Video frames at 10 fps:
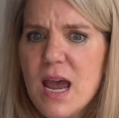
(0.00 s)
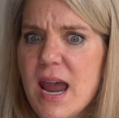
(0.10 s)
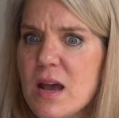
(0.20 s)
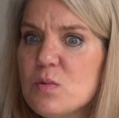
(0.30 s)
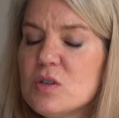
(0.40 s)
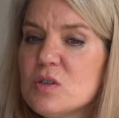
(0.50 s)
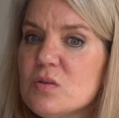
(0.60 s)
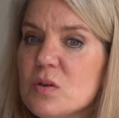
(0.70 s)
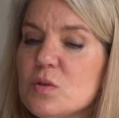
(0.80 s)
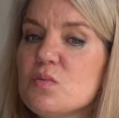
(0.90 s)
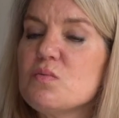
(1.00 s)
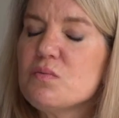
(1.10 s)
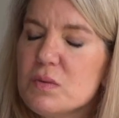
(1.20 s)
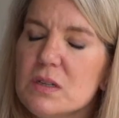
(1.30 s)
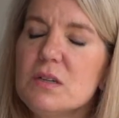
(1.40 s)
It was
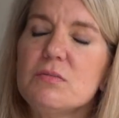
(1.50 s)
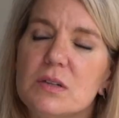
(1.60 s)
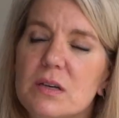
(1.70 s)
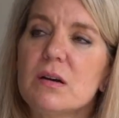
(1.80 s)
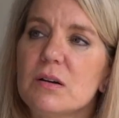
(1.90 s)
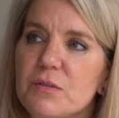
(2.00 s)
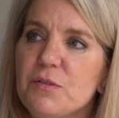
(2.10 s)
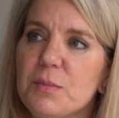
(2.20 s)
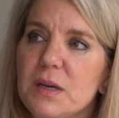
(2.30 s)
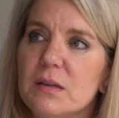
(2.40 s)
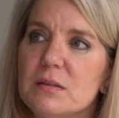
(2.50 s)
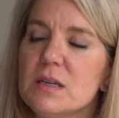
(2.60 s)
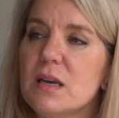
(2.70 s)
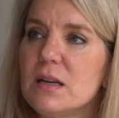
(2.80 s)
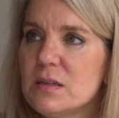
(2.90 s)
really, really hard for me
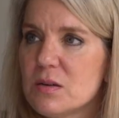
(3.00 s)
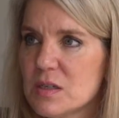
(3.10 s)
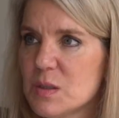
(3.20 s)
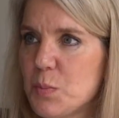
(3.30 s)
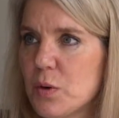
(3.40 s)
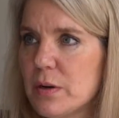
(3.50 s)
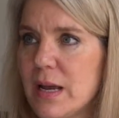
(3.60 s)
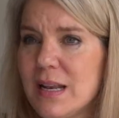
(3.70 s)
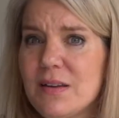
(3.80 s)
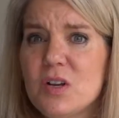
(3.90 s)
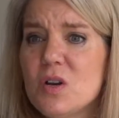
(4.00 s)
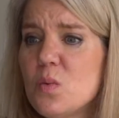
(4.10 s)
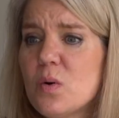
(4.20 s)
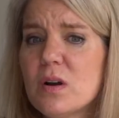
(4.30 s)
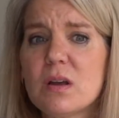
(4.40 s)
to get into the sport and even know
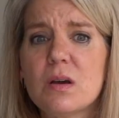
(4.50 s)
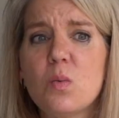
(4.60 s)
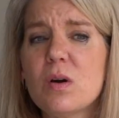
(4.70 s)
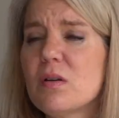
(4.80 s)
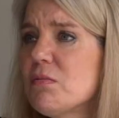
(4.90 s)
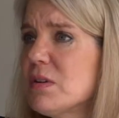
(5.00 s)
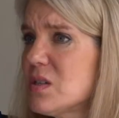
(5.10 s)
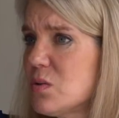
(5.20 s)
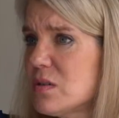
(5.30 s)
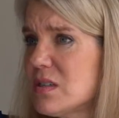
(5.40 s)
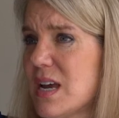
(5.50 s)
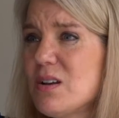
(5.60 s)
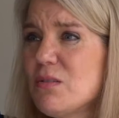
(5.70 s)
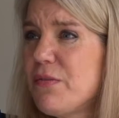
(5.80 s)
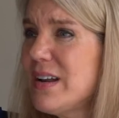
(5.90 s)
where are the resources. How
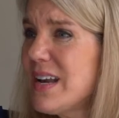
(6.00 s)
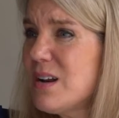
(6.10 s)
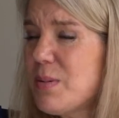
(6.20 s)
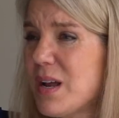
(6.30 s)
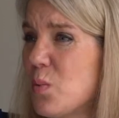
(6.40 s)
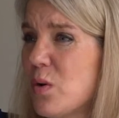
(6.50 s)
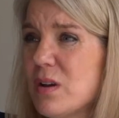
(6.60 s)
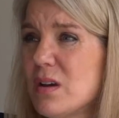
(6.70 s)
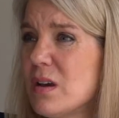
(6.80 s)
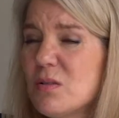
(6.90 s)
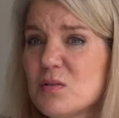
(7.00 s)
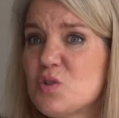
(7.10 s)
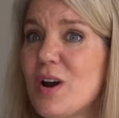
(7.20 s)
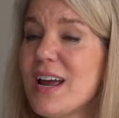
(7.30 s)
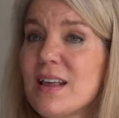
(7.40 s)
do you find out about it? Where do you
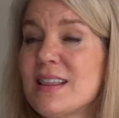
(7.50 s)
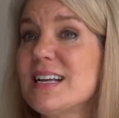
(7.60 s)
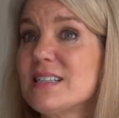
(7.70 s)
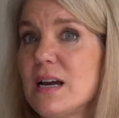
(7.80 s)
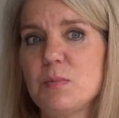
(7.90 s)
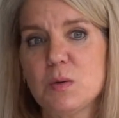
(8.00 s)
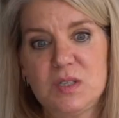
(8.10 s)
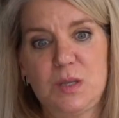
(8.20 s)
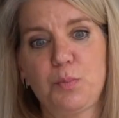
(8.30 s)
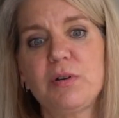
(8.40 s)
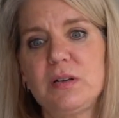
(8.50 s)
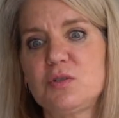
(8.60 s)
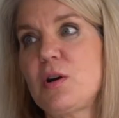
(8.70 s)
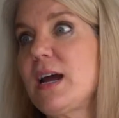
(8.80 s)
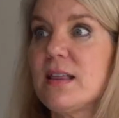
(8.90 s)
at that time there was the print
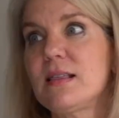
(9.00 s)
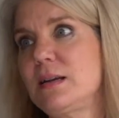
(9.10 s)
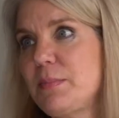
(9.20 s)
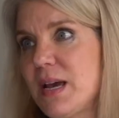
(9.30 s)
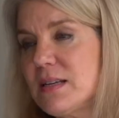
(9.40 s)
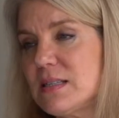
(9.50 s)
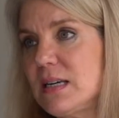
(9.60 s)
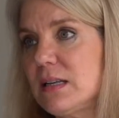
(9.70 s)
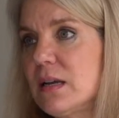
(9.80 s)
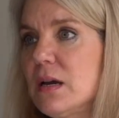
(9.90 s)
Triathlete magazine.